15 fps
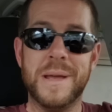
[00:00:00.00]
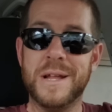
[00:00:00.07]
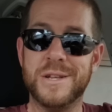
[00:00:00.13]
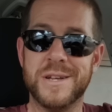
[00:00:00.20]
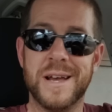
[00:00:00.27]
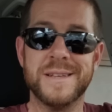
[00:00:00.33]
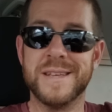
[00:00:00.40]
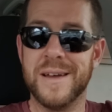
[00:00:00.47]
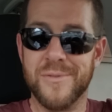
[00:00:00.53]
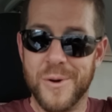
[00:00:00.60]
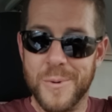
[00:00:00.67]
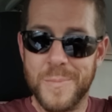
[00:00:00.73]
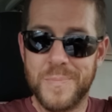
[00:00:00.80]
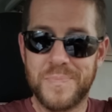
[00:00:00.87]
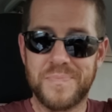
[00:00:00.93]
BJs ever.
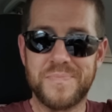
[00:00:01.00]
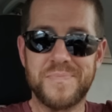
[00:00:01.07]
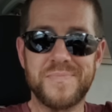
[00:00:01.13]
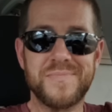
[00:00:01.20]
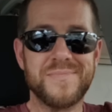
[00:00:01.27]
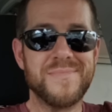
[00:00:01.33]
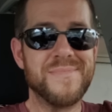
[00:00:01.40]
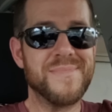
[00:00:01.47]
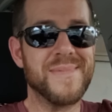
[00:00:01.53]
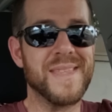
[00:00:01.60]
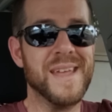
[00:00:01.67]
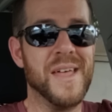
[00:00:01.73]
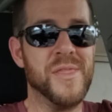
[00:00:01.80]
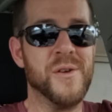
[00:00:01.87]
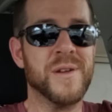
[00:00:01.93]

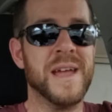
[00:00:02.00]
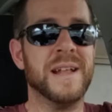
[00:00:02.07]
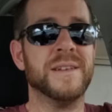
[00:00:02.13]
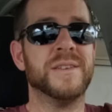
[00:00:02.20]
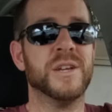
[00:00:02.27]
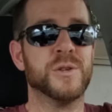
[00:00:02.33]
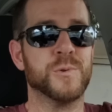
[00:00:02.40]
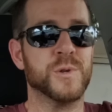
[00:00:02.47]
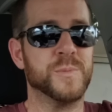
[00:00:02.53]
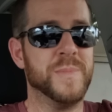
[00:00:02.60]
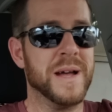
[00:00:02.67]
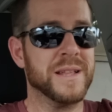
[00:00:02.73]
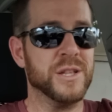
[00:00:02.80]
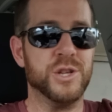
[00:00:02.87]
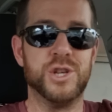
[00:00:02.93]
And they're getting
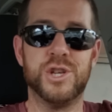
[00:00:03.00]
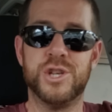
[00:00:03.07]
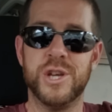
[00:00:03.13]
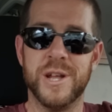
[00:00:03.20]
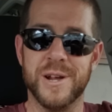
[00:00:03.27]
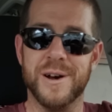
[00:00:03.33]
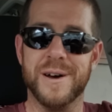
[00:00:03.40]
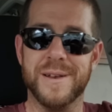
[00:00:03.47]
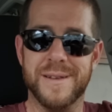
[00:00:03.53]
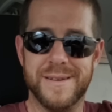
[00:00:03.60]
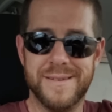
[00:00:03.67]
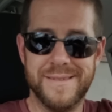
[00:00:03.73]
disrespect and shit on.